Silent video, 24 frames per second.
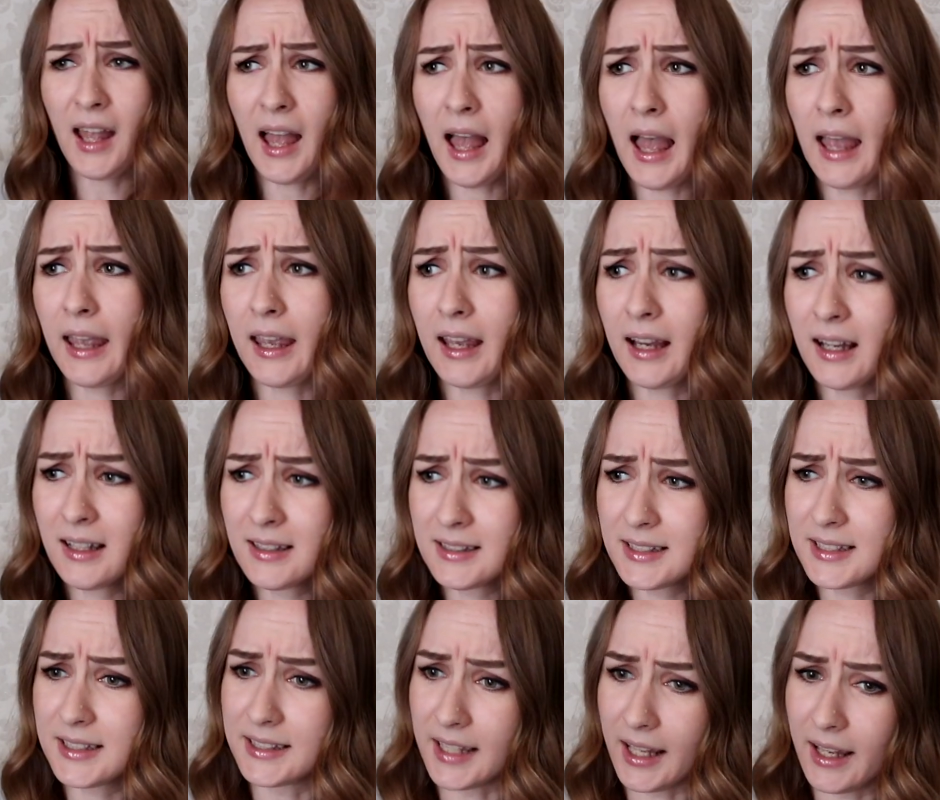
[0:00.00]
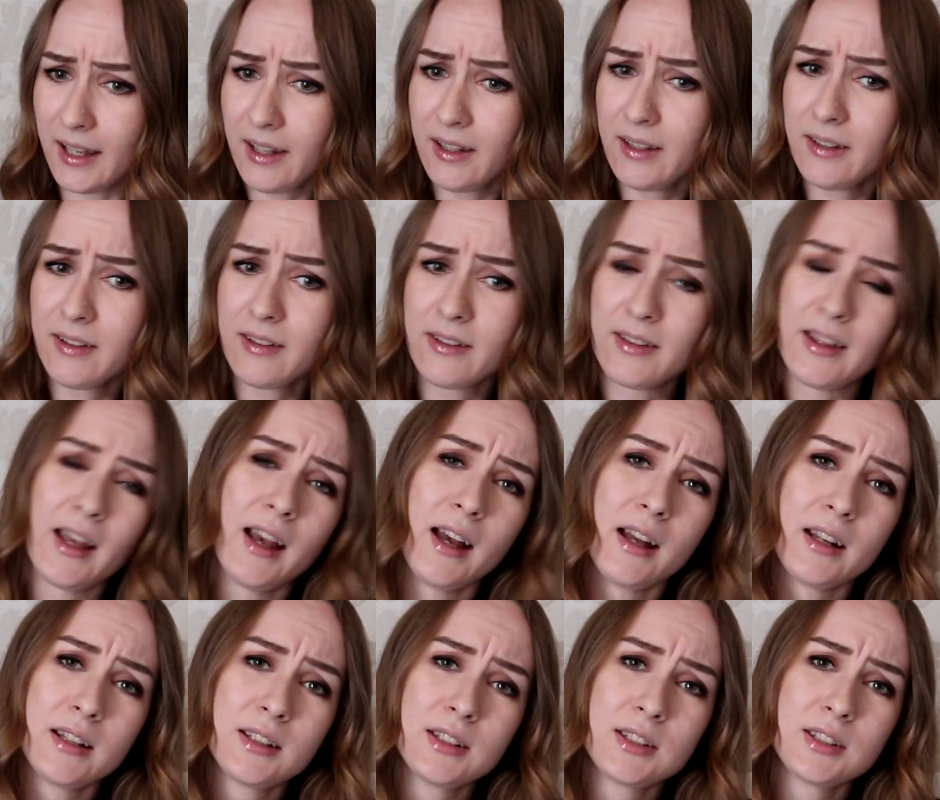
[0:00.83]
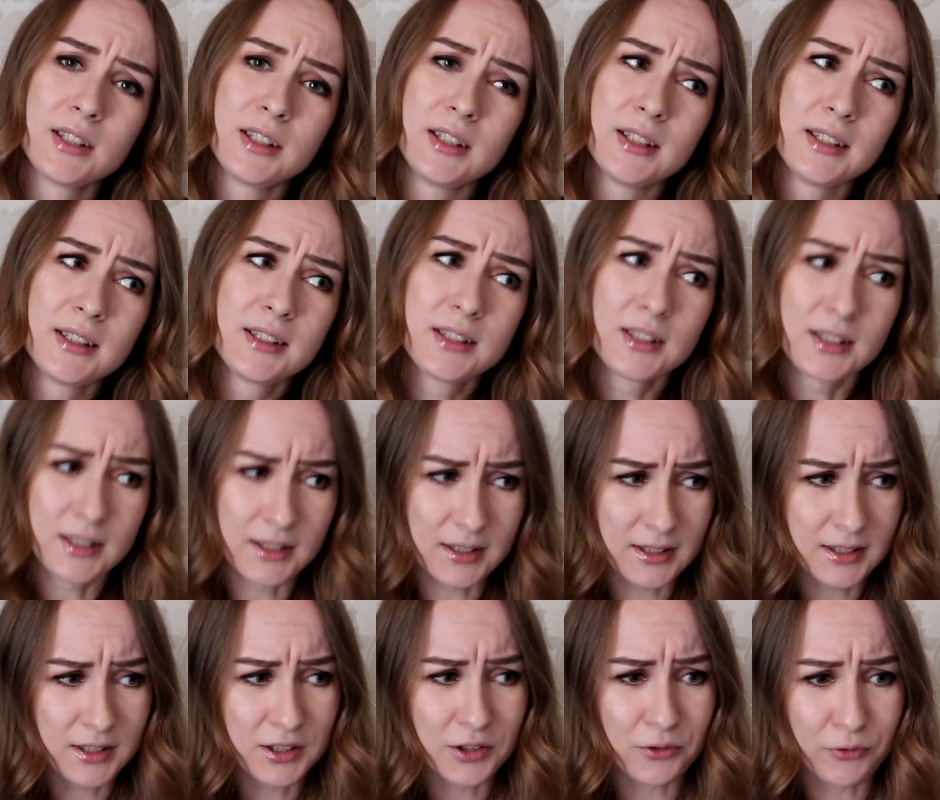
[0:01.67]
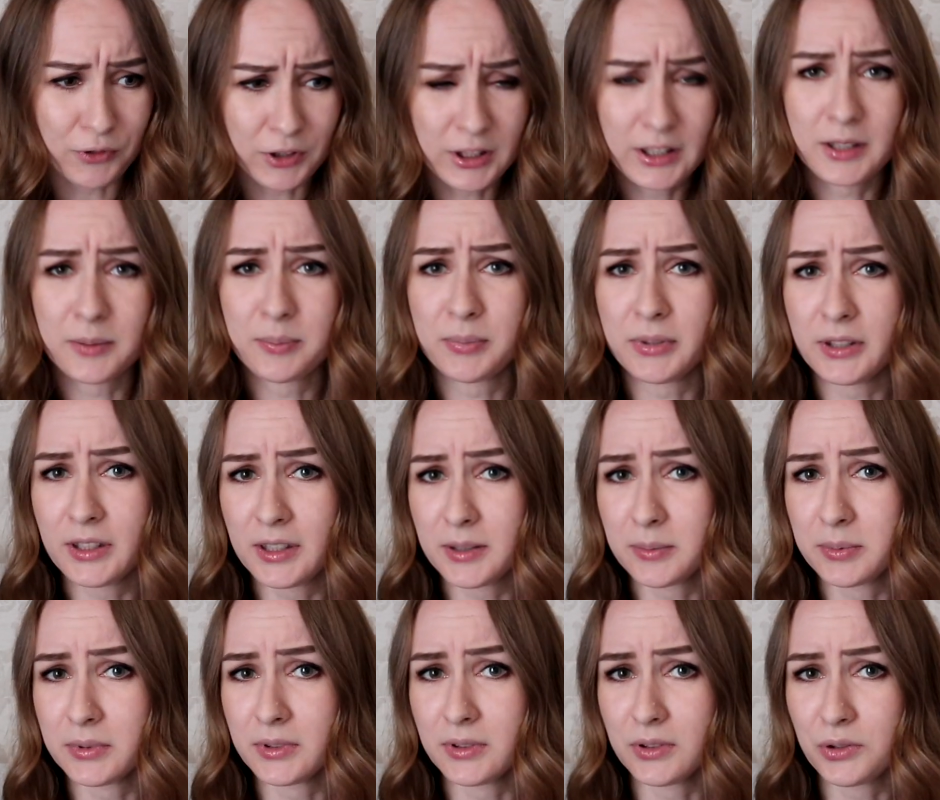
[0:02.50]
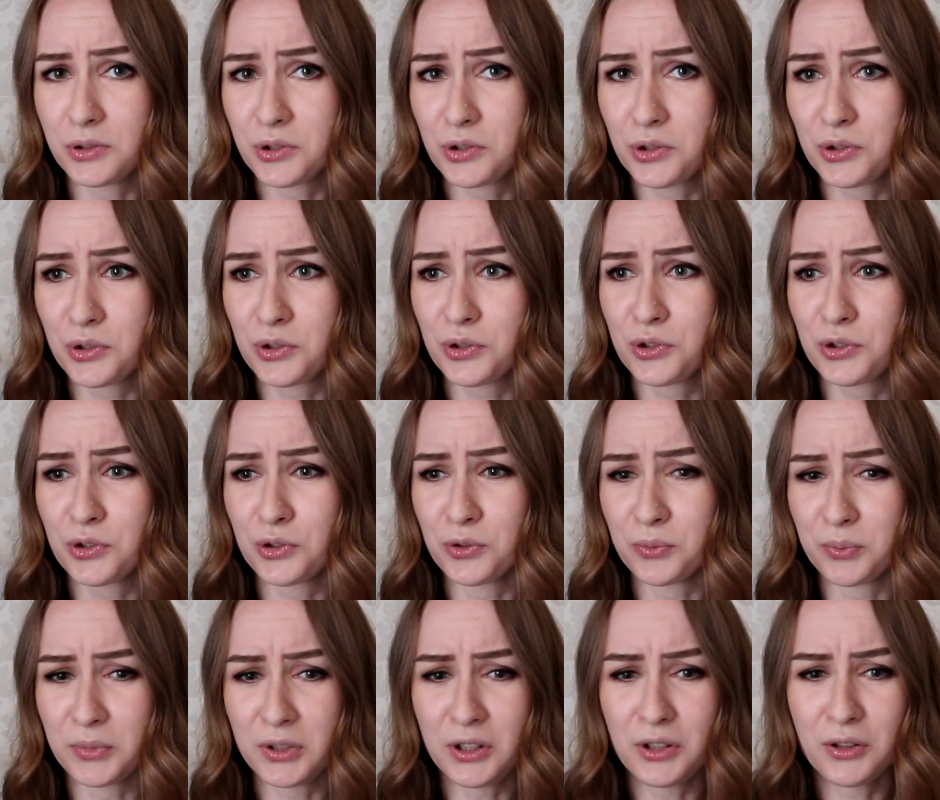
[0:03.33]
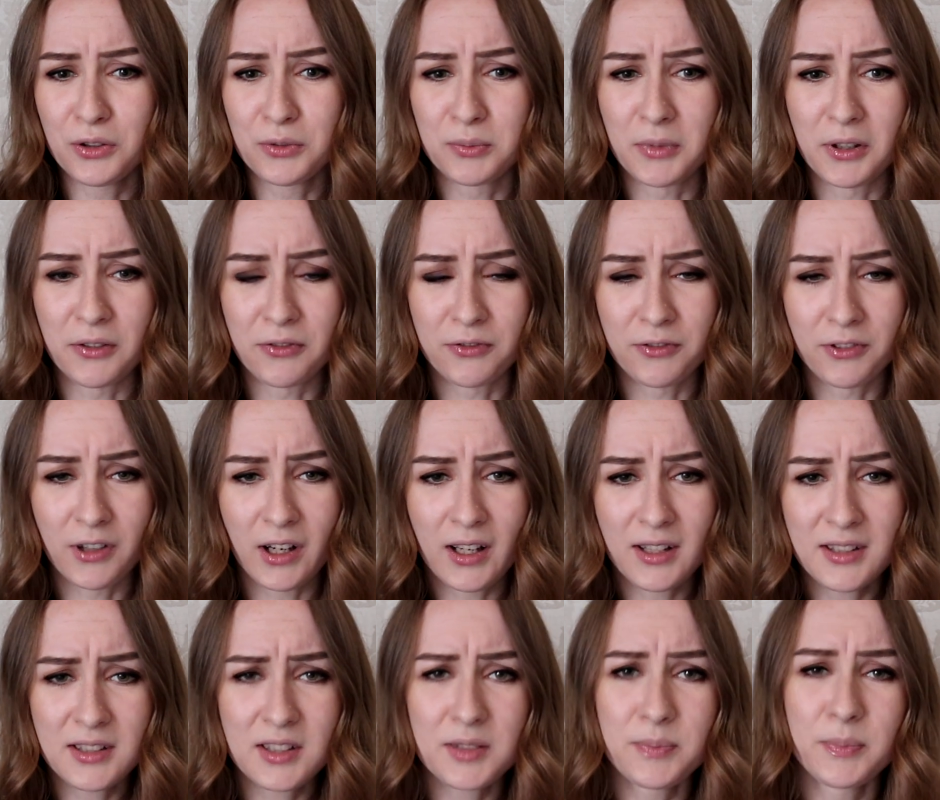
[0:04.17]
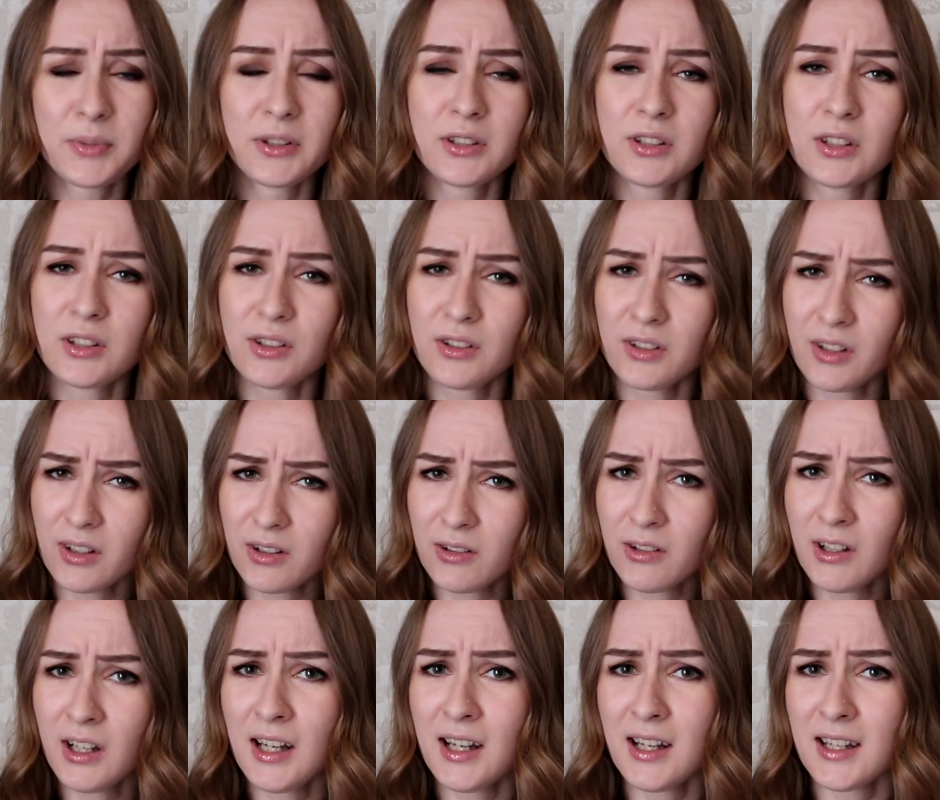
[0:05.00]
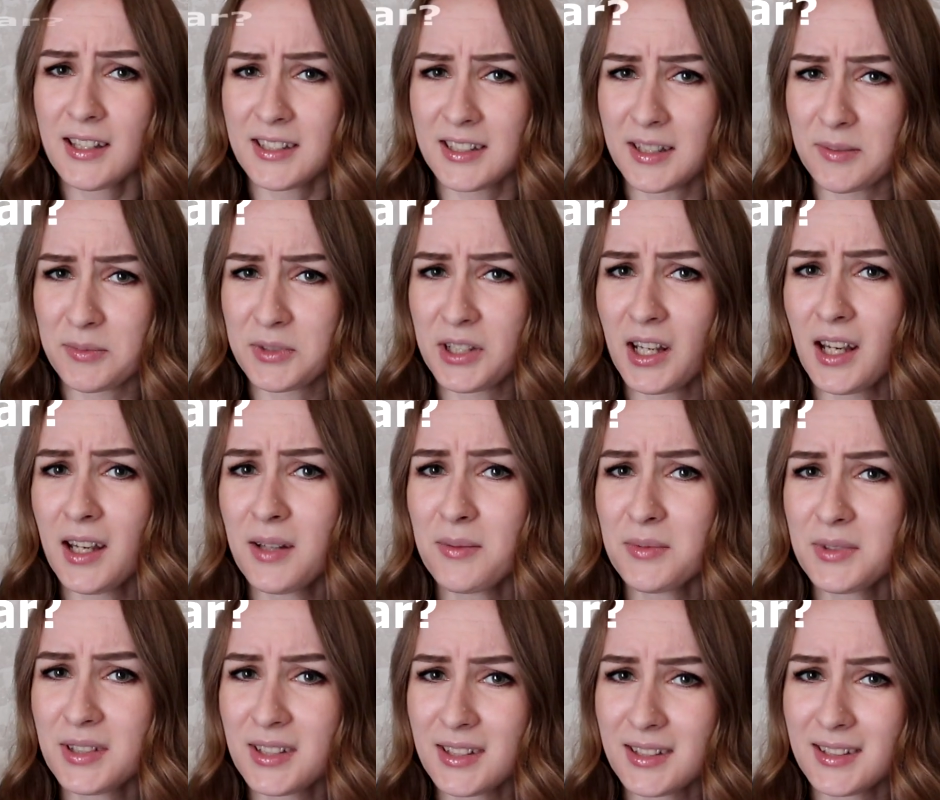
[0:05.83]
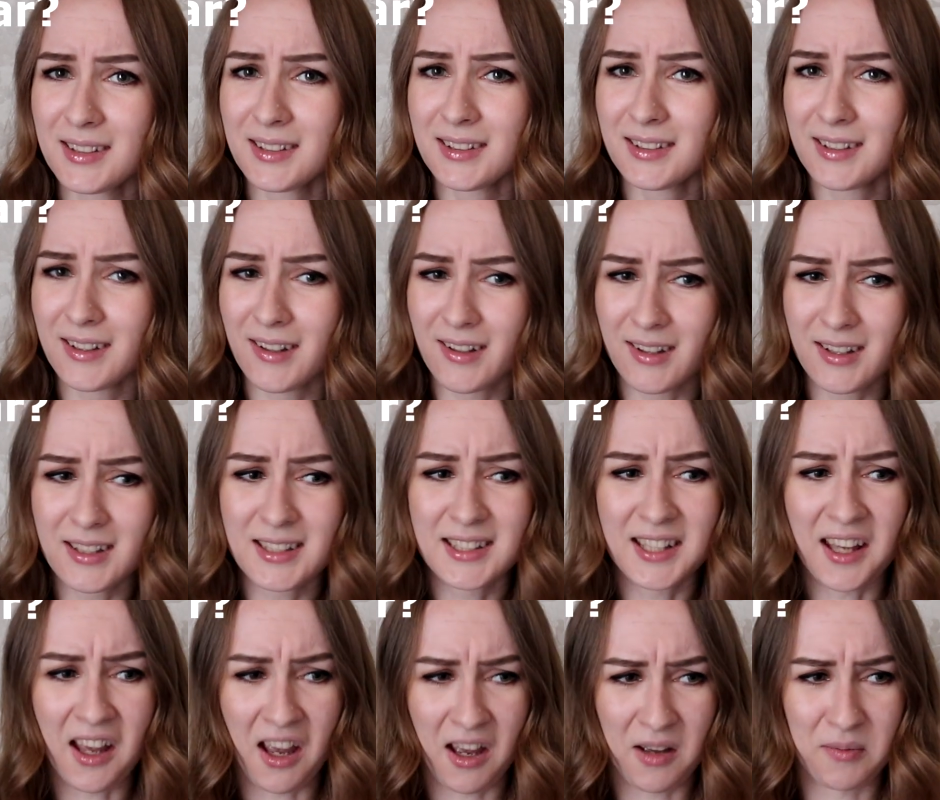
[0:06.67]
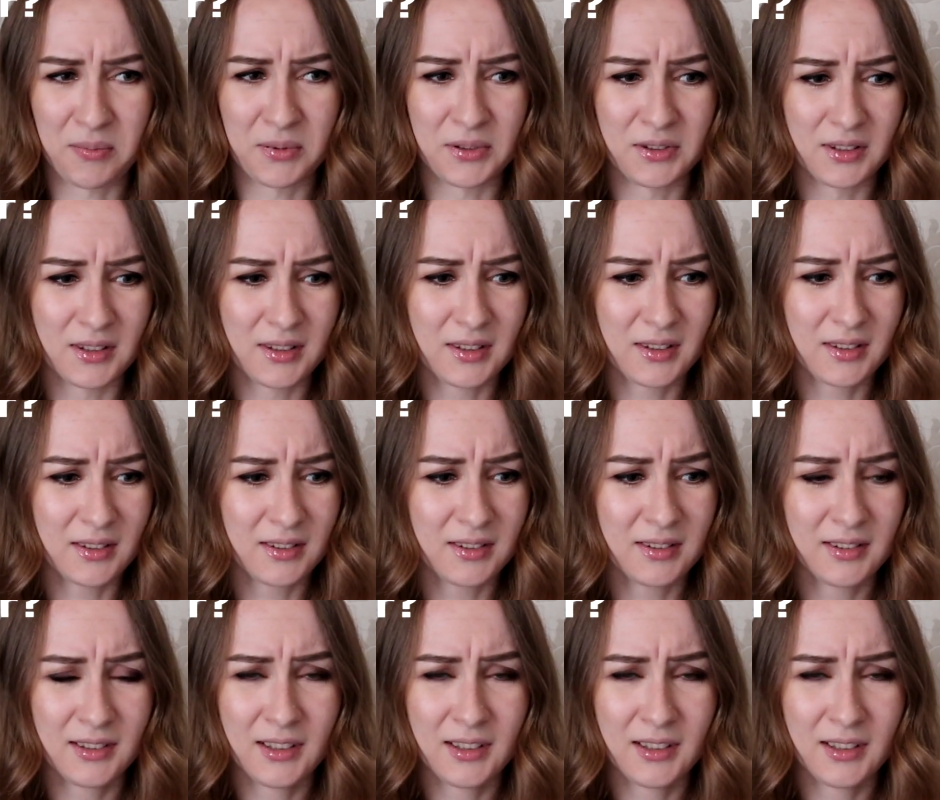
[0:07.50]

I can't say that it is really applicable to me or my friends, but you know, sometimes this happens.